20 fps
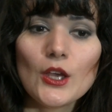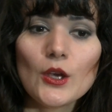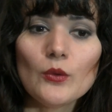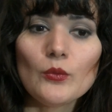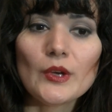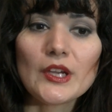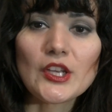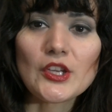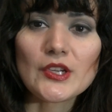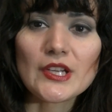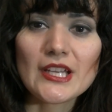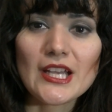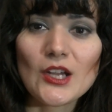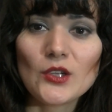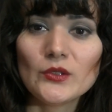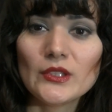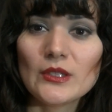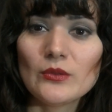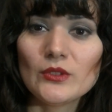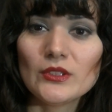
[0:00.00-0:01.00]
wondering
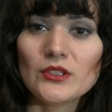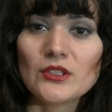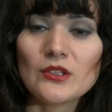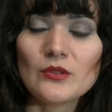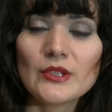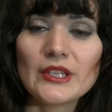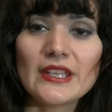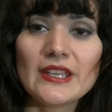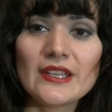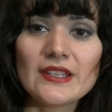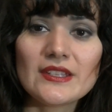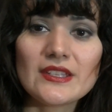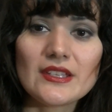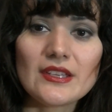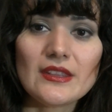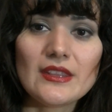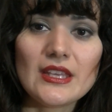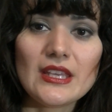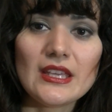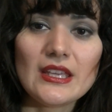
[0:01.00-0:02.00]
how it will do
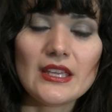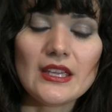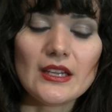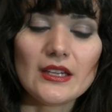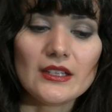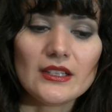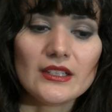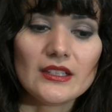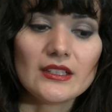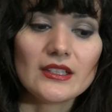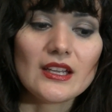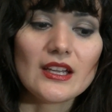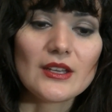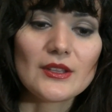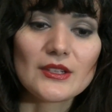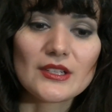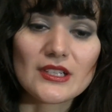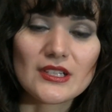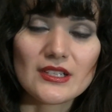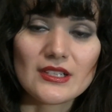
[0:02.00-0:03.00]
against the
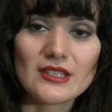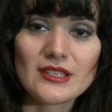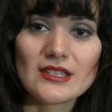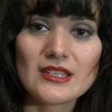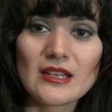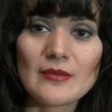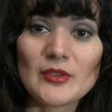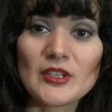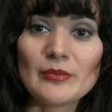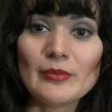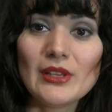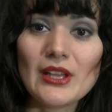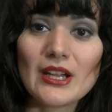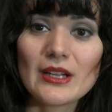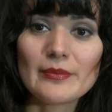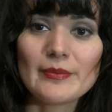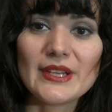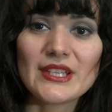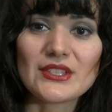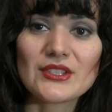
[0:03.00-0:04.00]
other summer
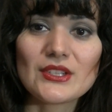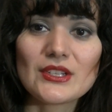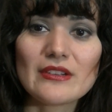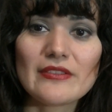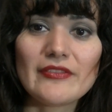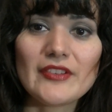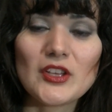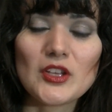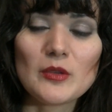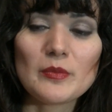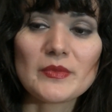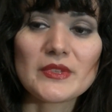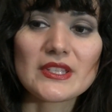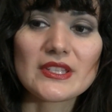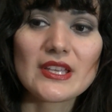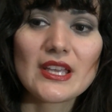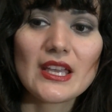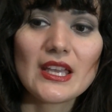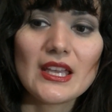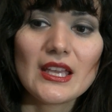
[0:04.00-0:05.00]
blockbuster
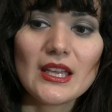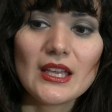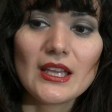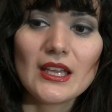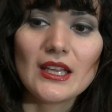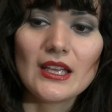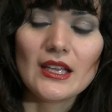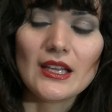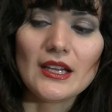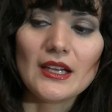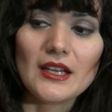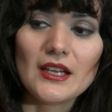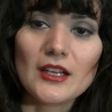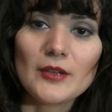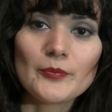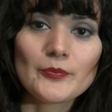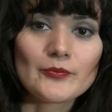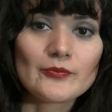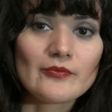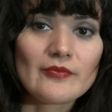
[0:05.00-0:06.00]
films.
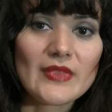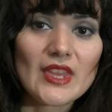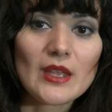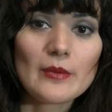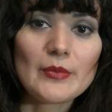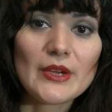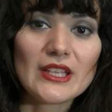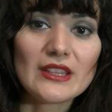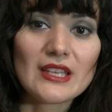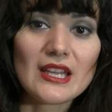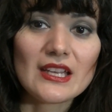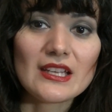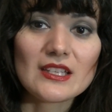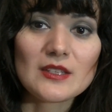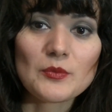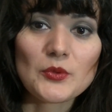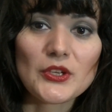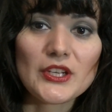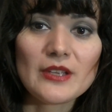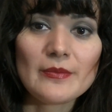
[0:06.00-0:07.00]
But that
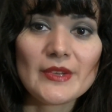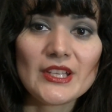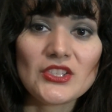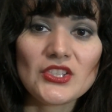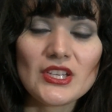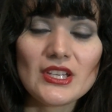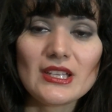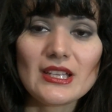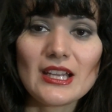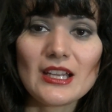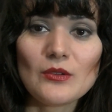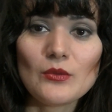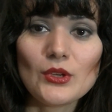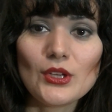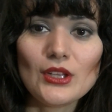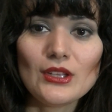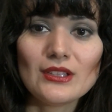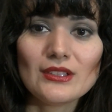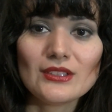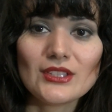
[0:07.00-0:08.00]
is pretty much it. I
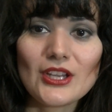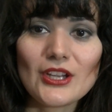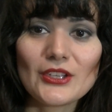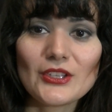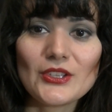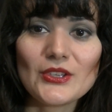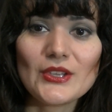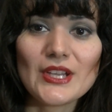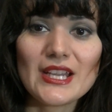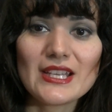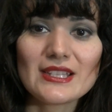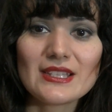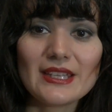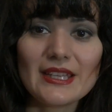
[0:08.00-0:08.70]
will talk to you guys